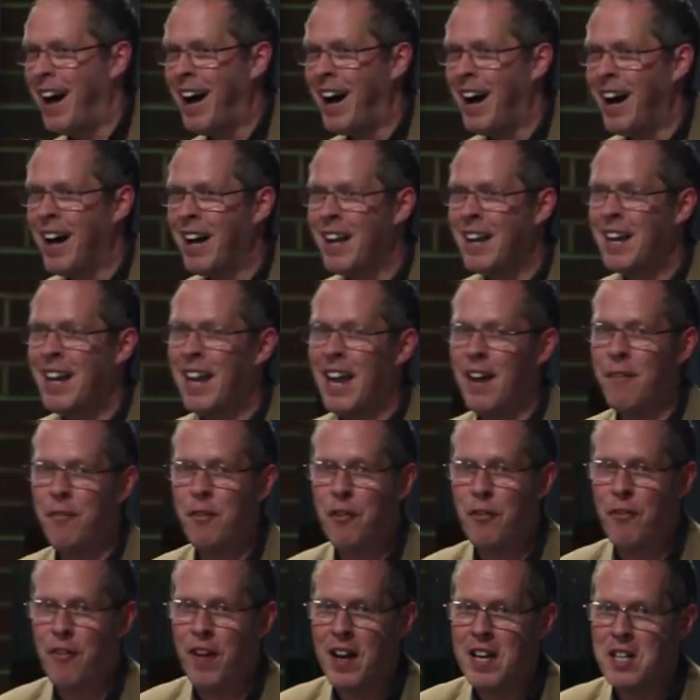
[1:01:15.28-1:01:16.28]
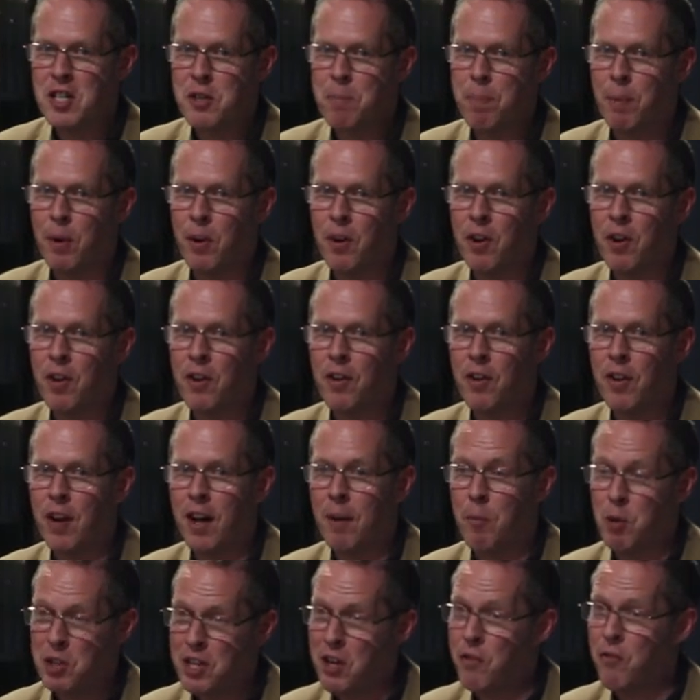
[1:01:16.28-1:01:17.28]
I left Facebook,
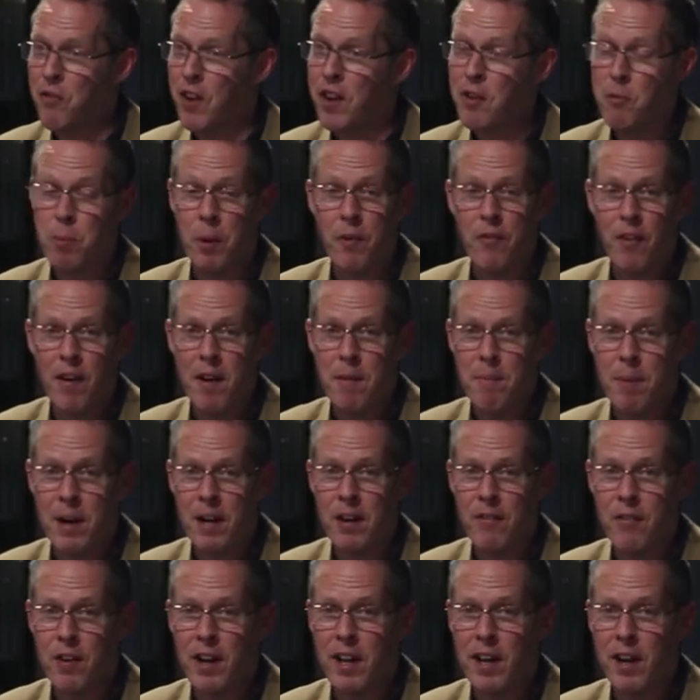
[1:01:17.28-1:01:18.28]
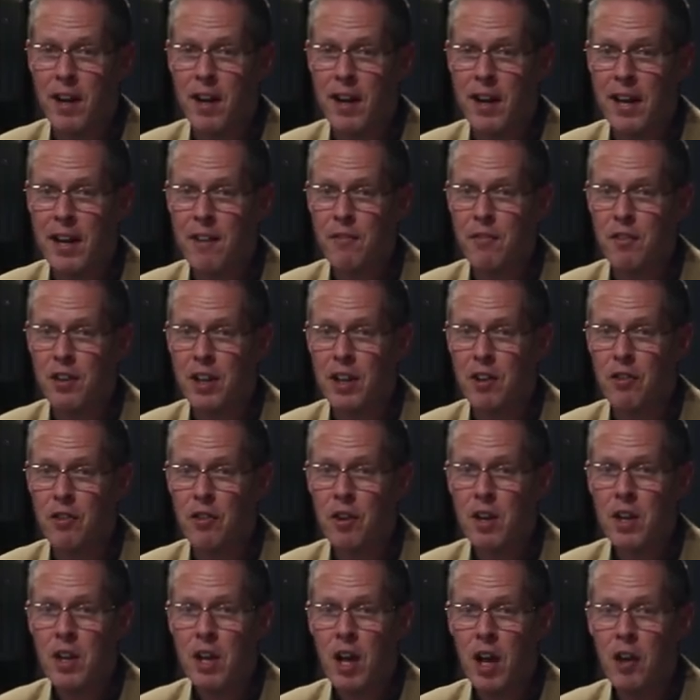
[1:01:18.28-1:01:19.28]
I was on Facebook very briefly, and I left it
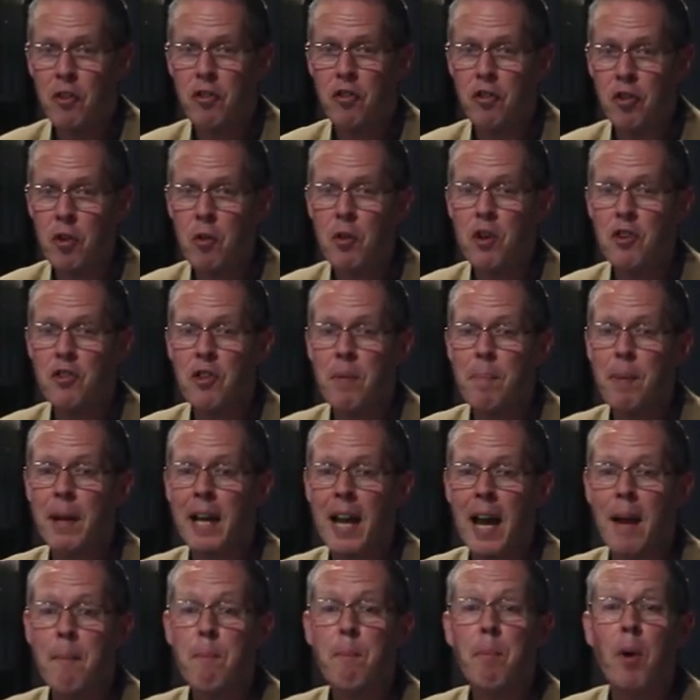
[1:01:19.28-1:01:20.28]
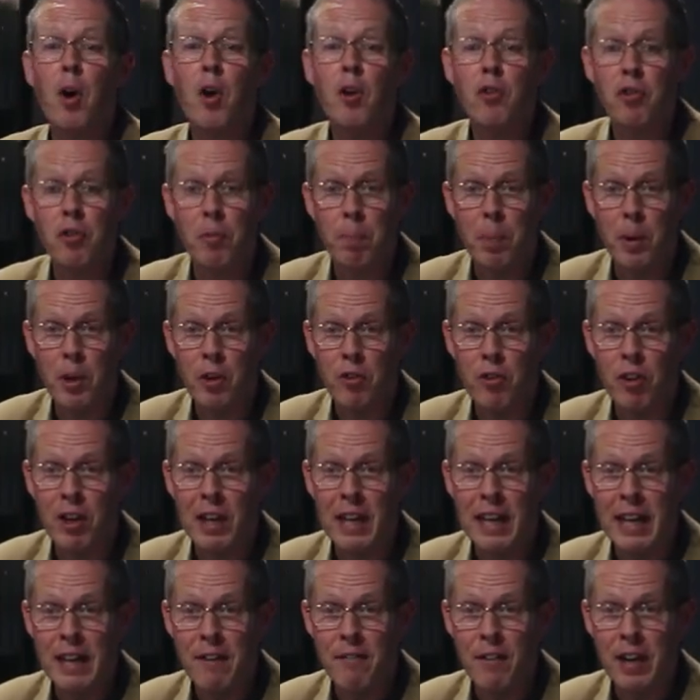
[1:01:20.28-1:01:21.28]
as soon as it became possible to
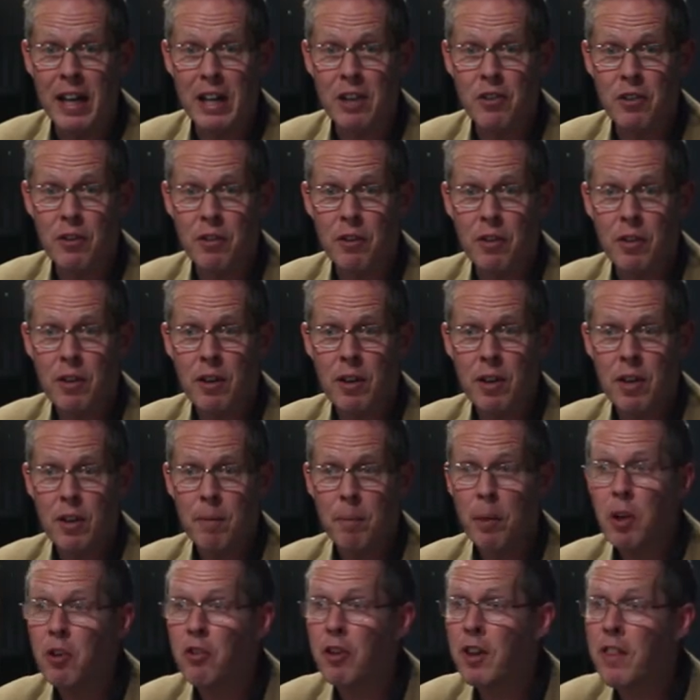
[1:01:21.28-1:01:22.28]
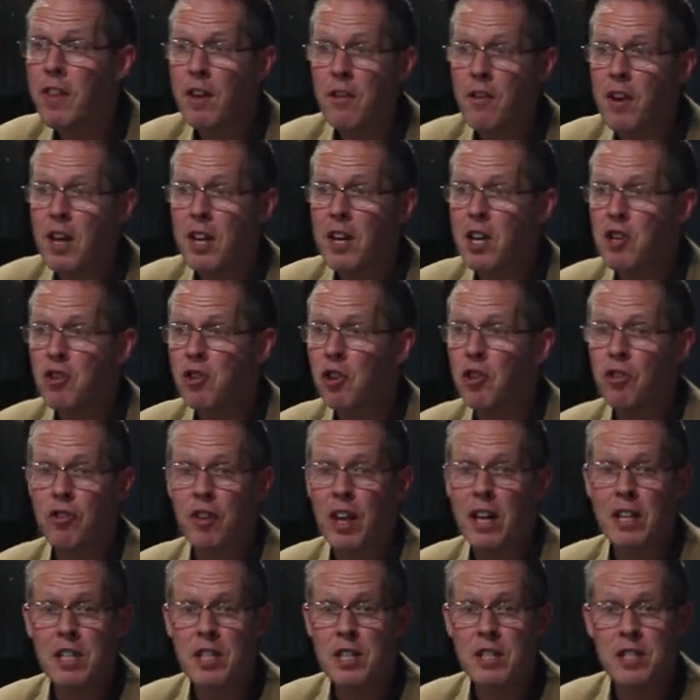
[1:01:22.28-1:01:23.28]
leave it because in the initial
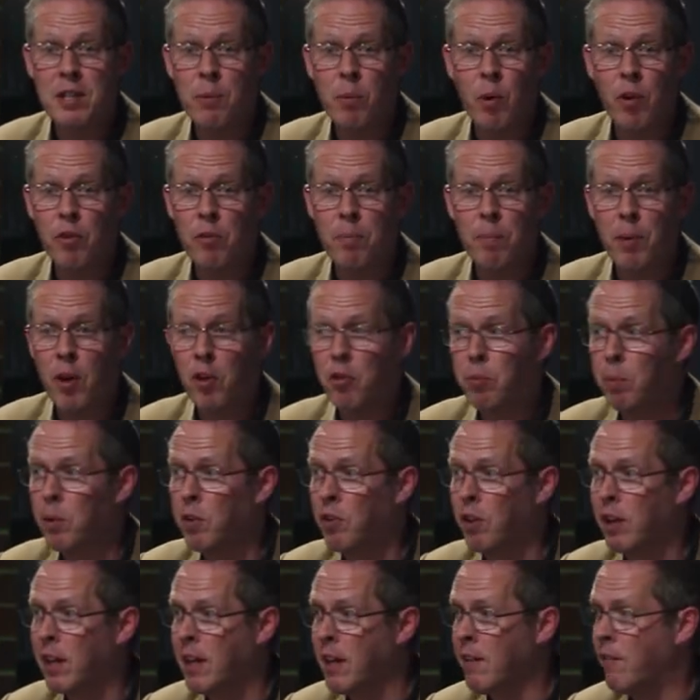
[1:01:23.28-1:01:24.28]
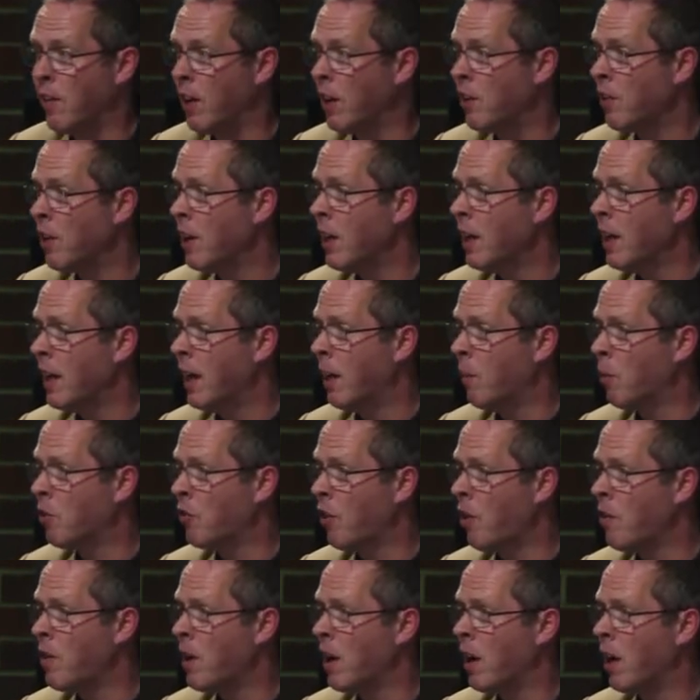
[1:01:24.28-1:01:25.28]
stages it wasn't possible to leave it. It was
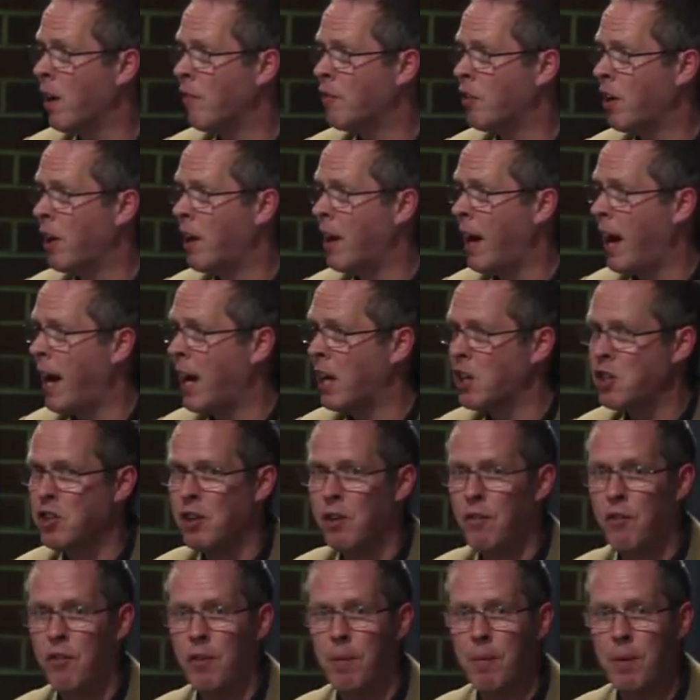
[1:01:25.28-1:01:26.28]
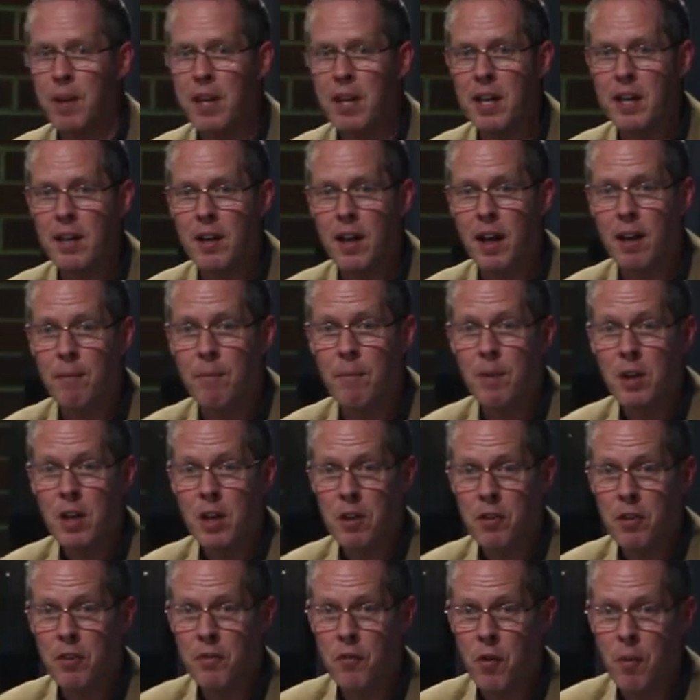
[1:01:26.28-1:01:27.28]
only after action from the, um,
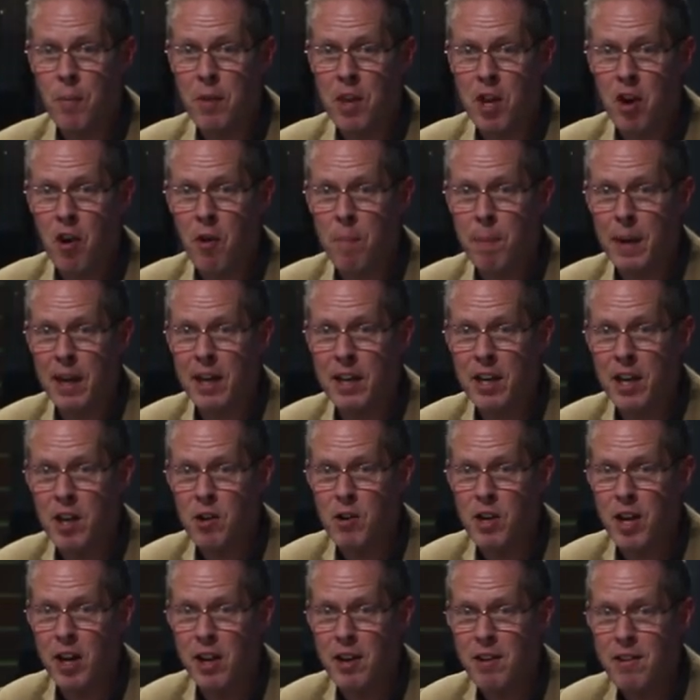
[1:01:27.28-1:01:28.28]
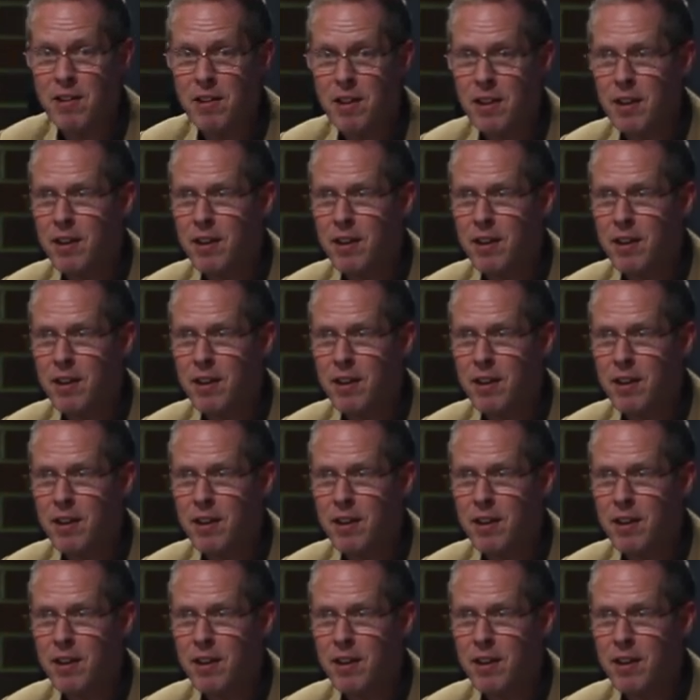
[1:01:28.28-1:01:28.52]
from the European Union